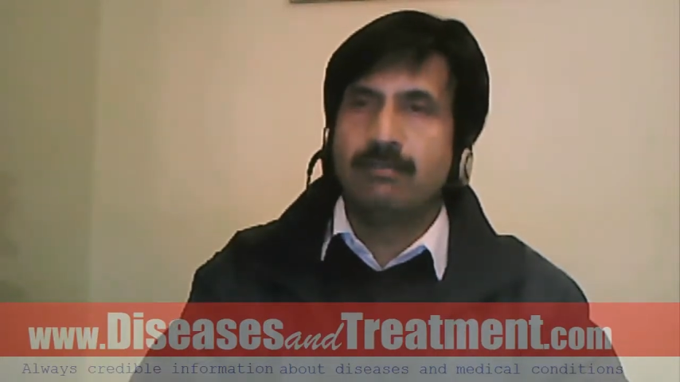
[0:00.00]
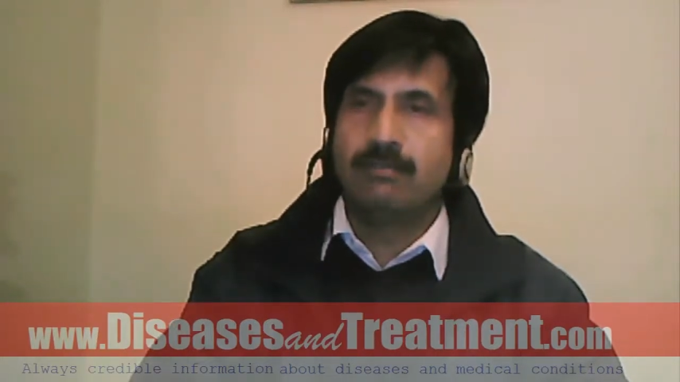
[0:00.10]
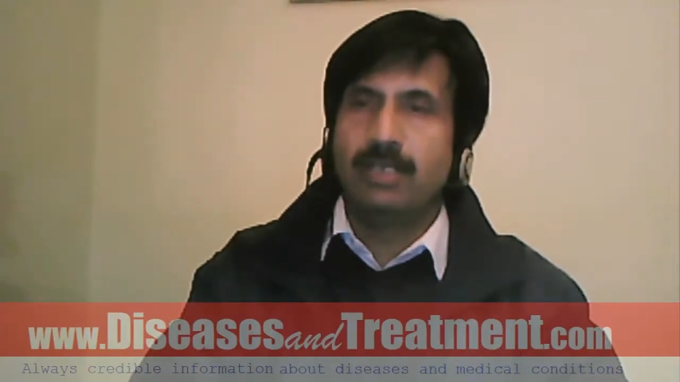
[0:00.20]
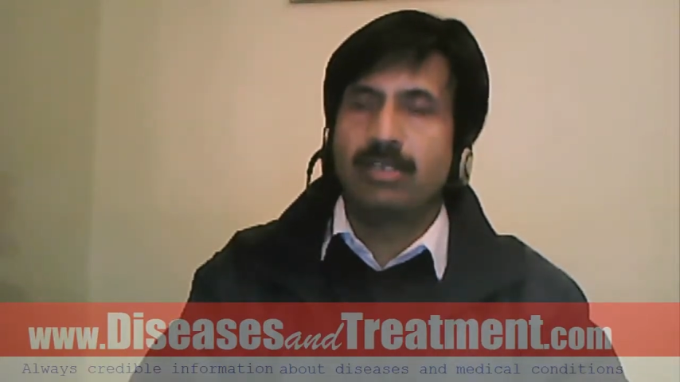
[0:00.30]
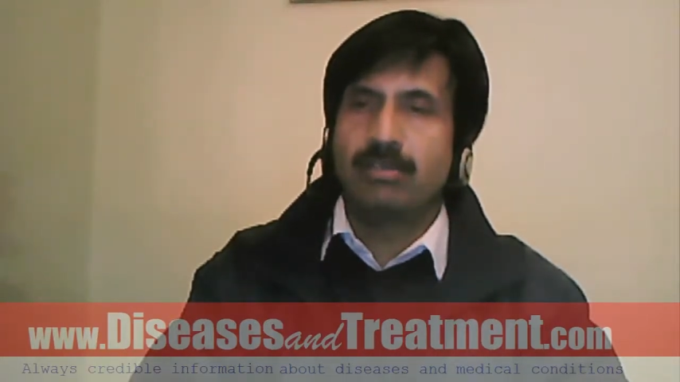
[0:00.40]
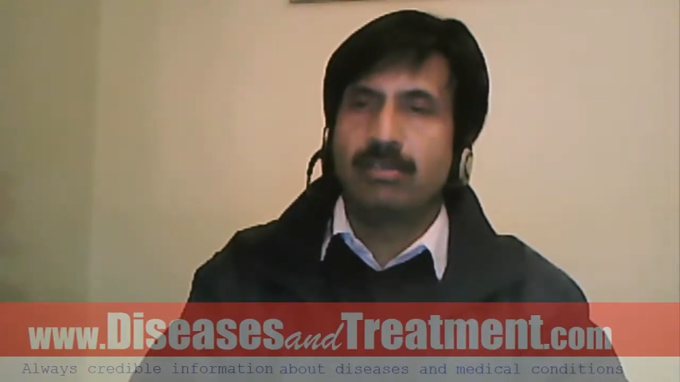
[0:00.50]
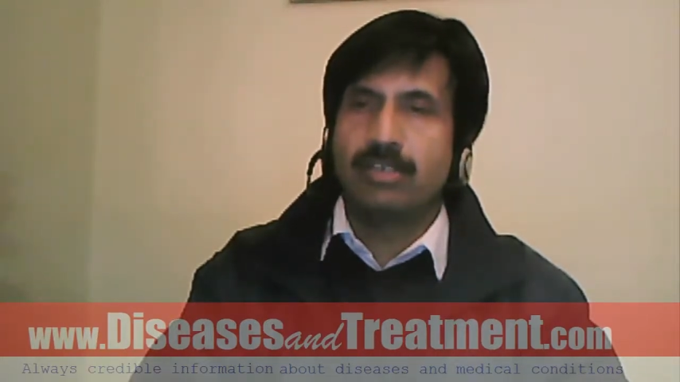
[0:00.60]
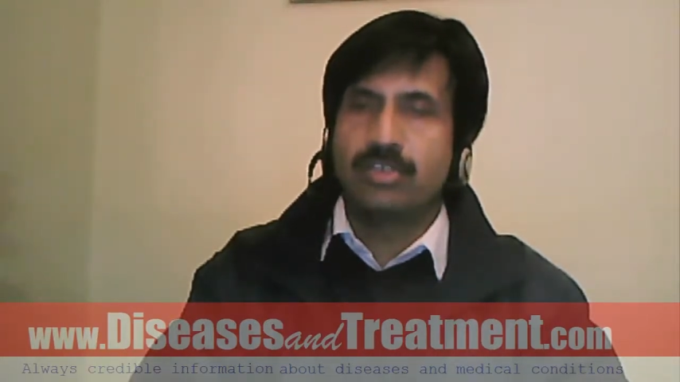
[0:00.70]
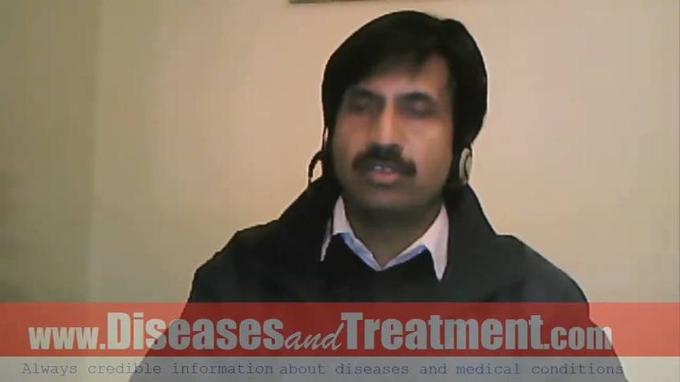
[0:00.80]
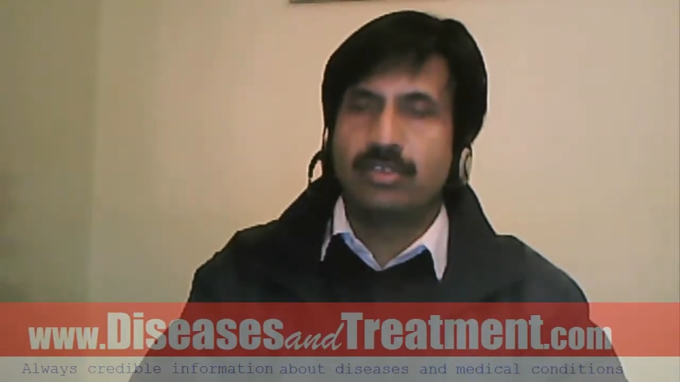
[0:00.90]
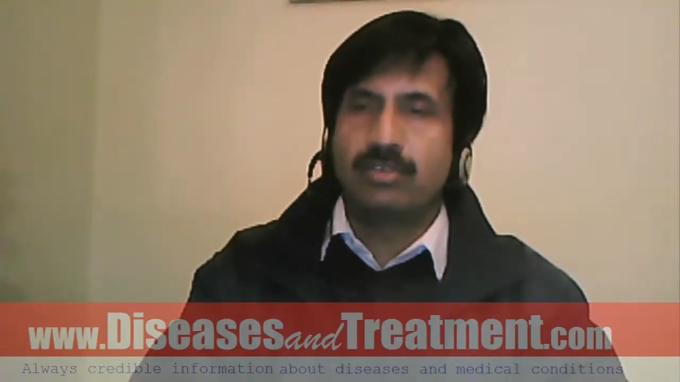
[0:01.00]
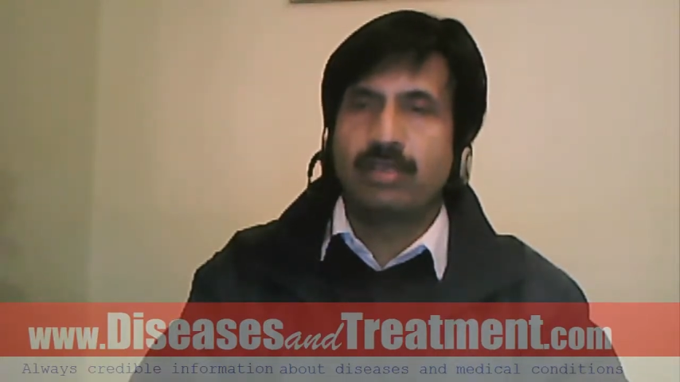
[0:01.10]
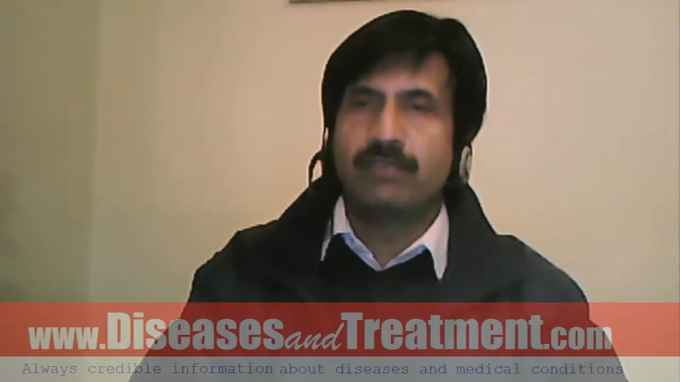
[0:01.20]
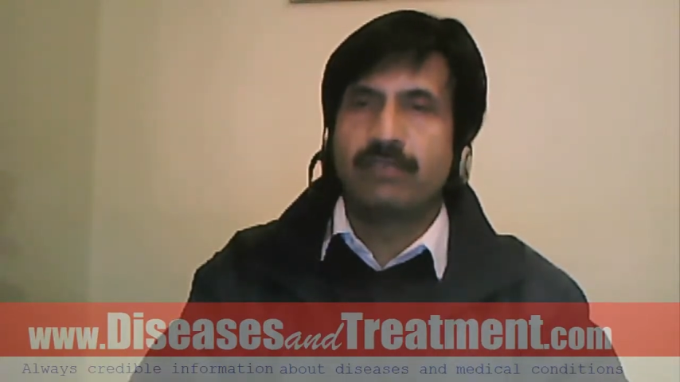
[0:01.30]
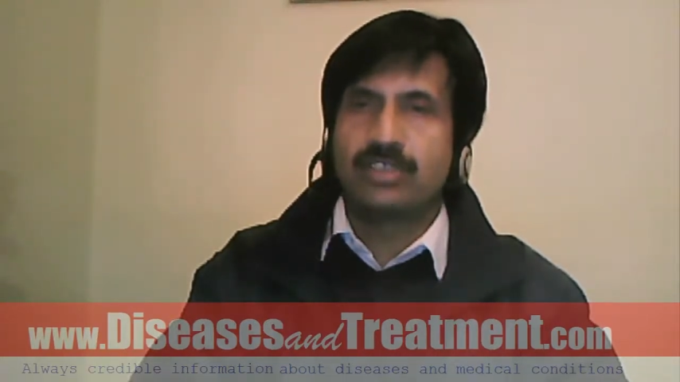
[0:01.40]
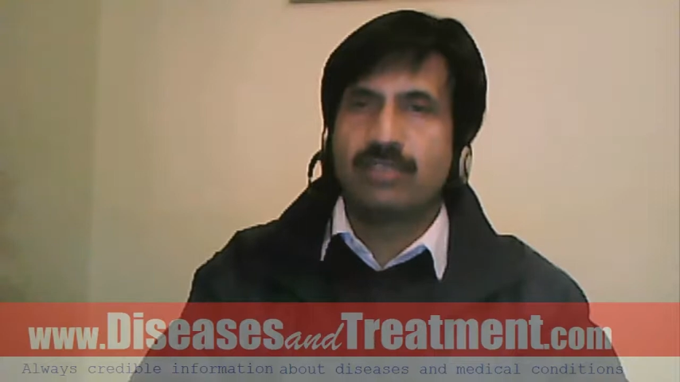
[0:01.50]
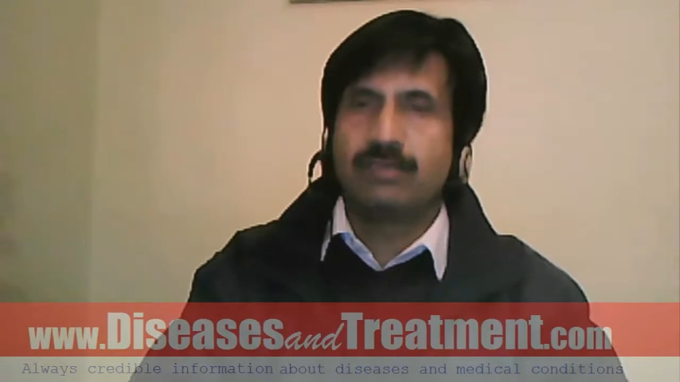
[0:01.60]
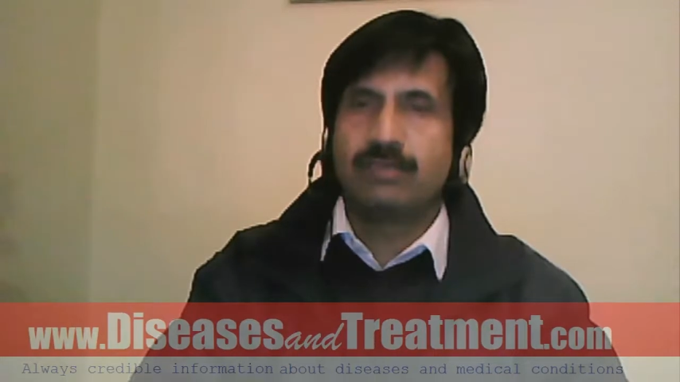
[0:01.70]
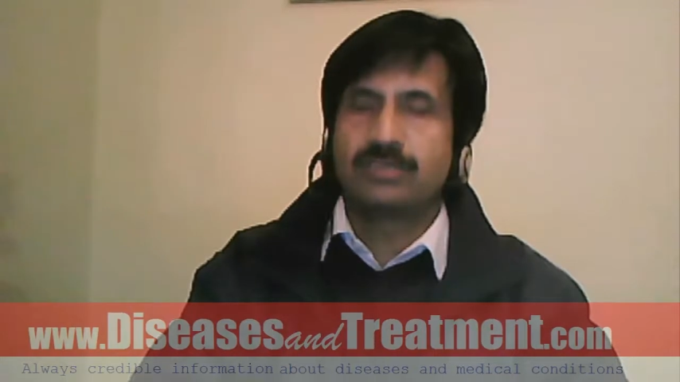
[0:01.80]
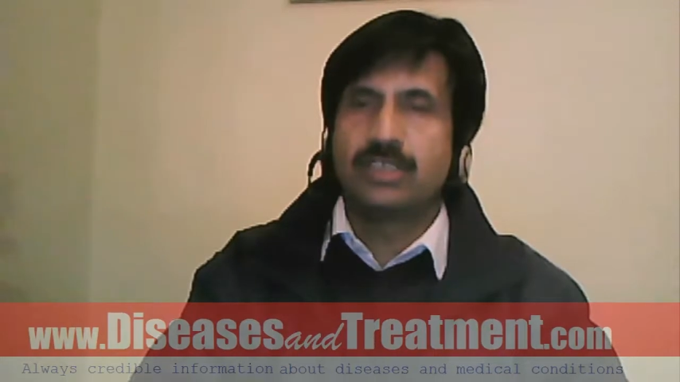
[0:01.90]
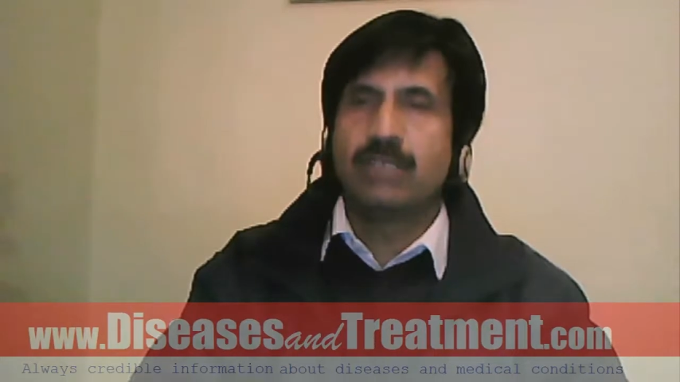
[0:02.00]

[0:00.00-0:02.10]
medical condition you can visit our website